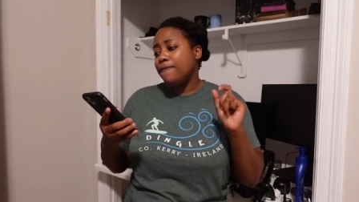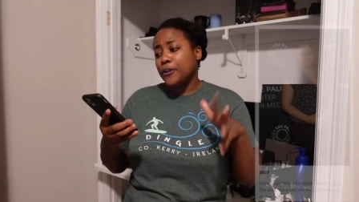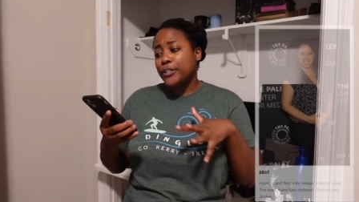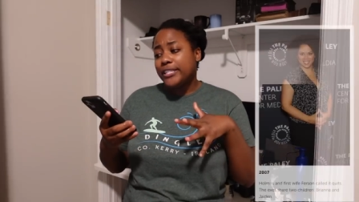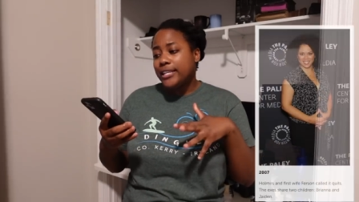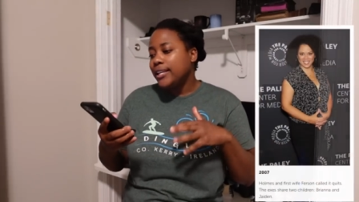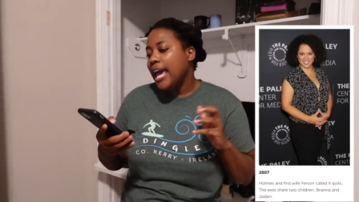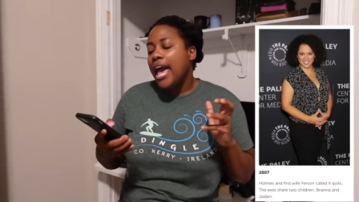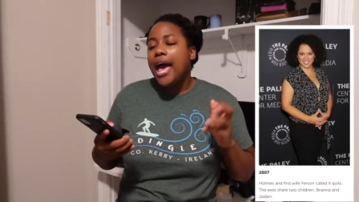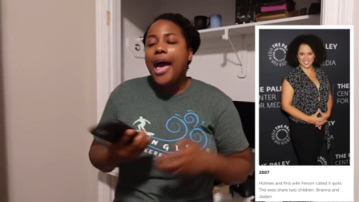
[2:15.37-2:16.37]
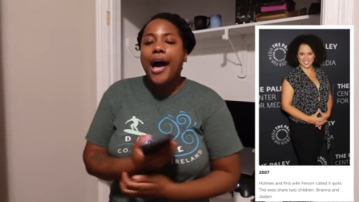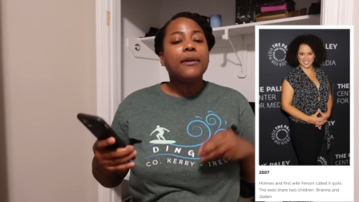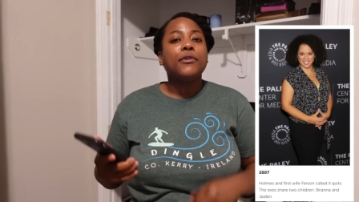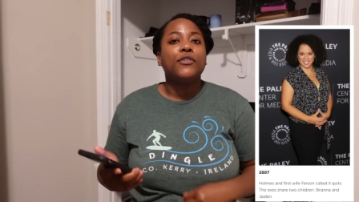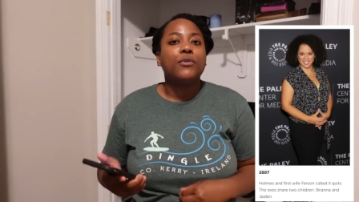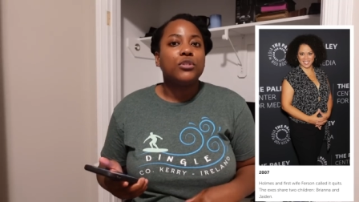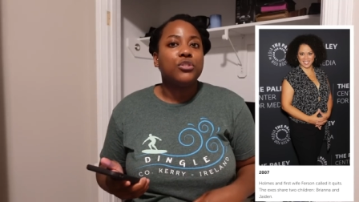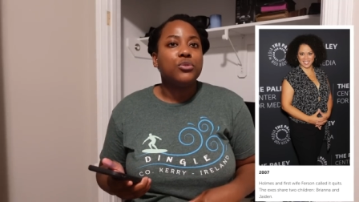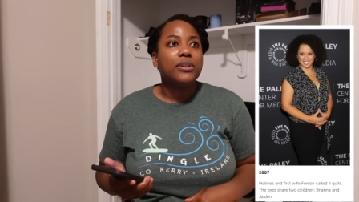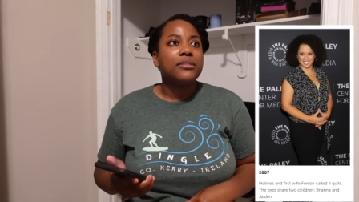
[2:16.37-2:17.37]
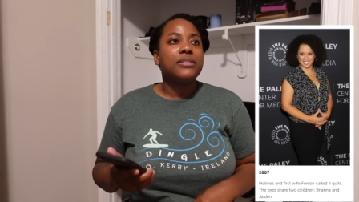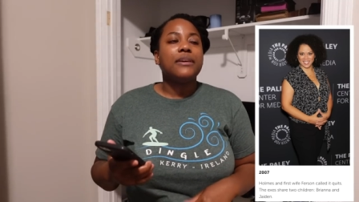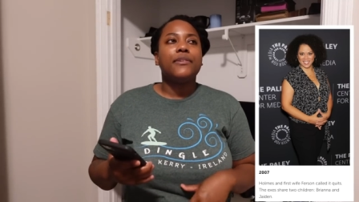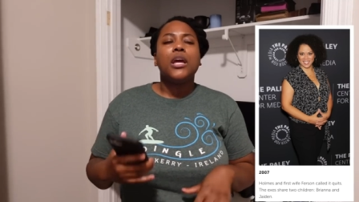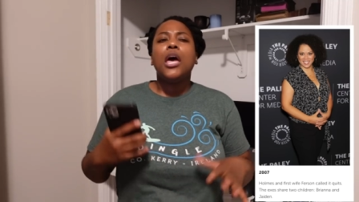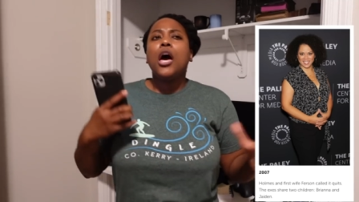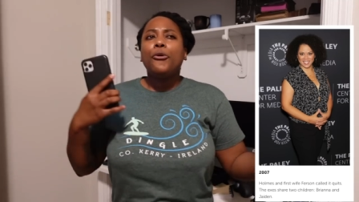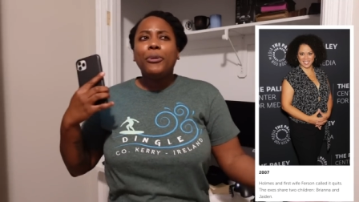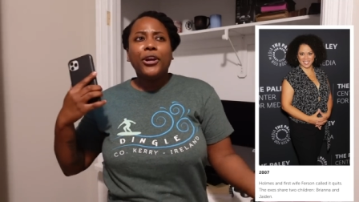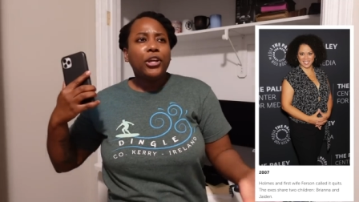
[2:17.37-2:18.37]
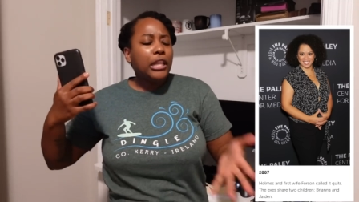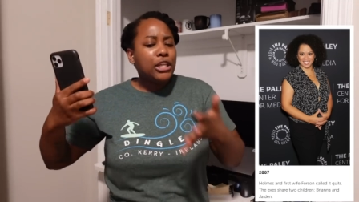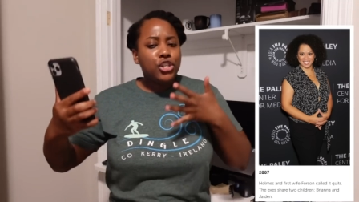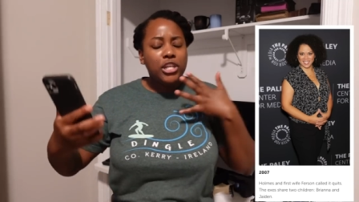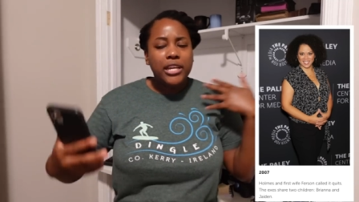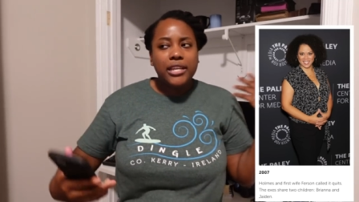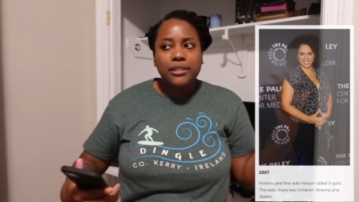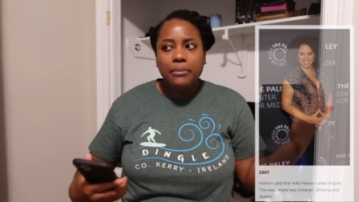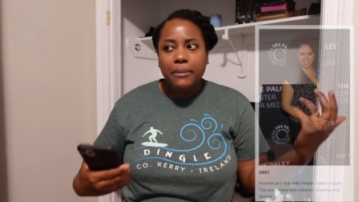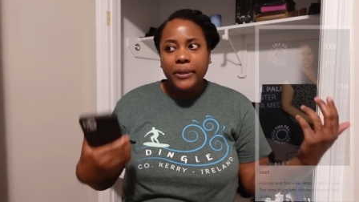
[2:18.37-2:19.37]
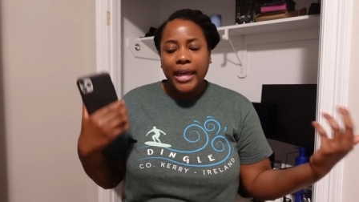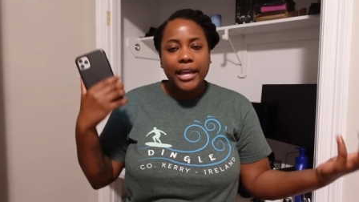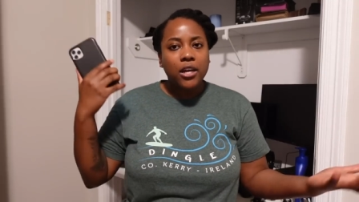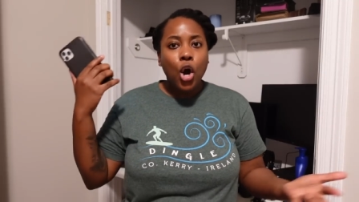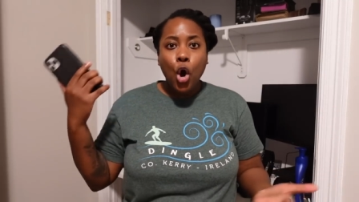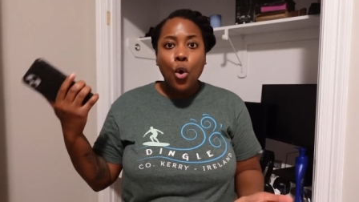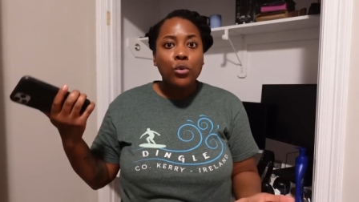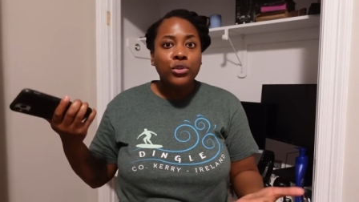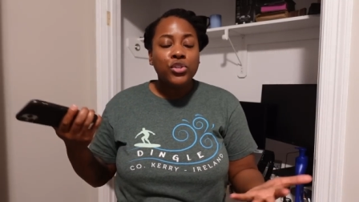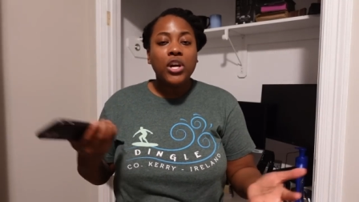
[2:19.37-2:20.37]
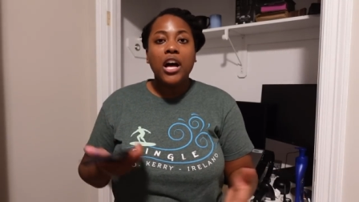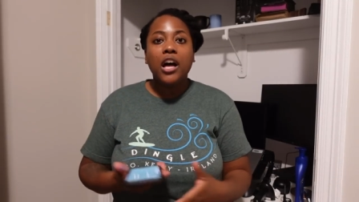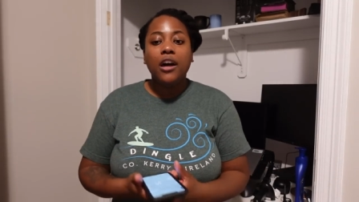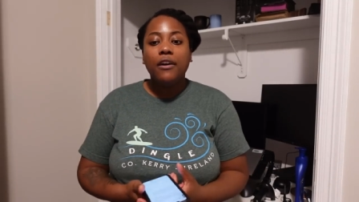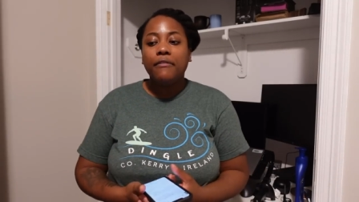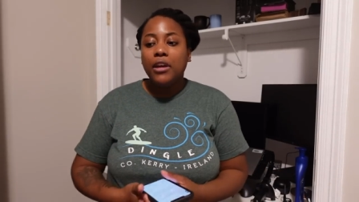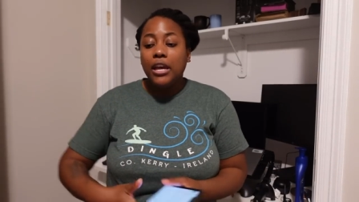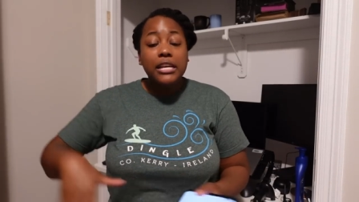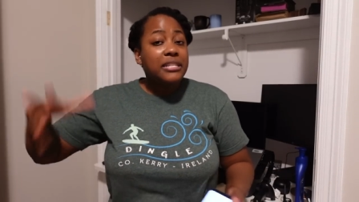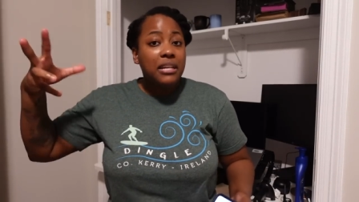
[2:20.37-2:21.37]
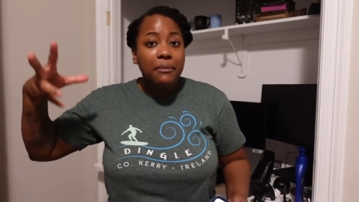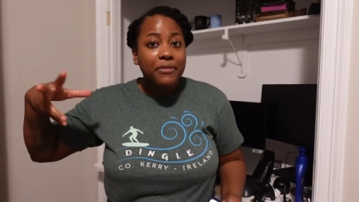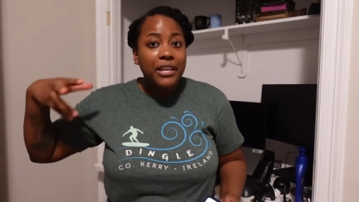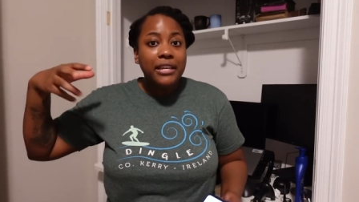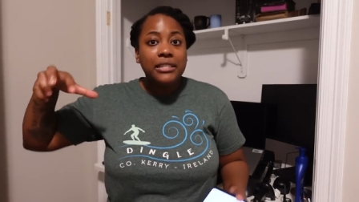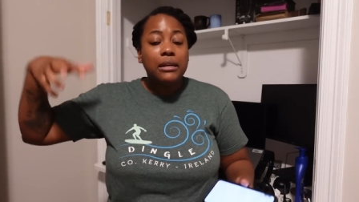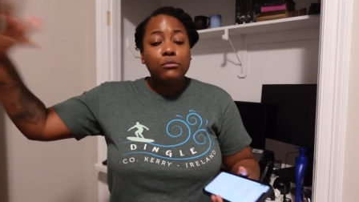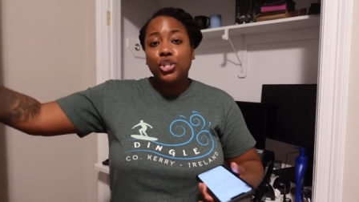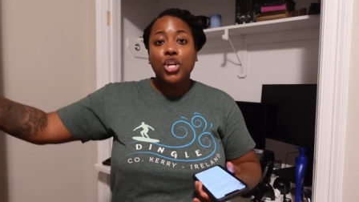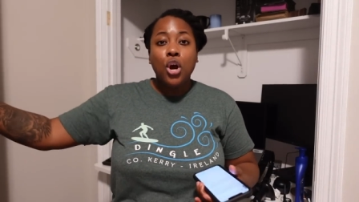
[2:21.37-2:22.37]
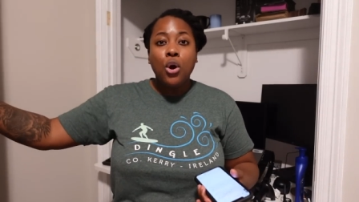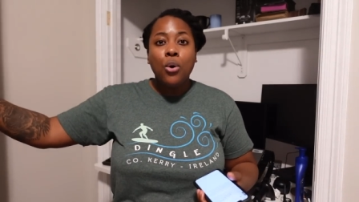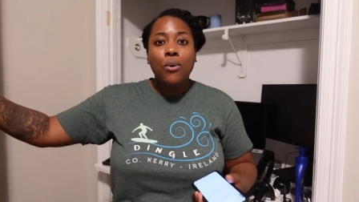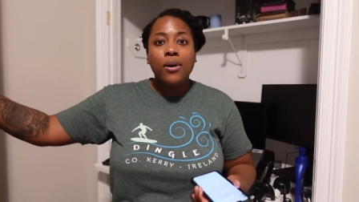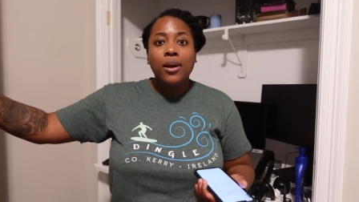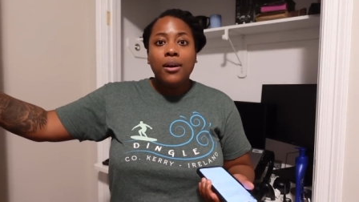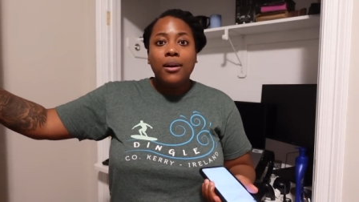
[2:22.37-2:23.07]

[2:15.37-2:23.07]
Ferson. They were divorced in 2007. Apparently she is maybe like a host of something, some show,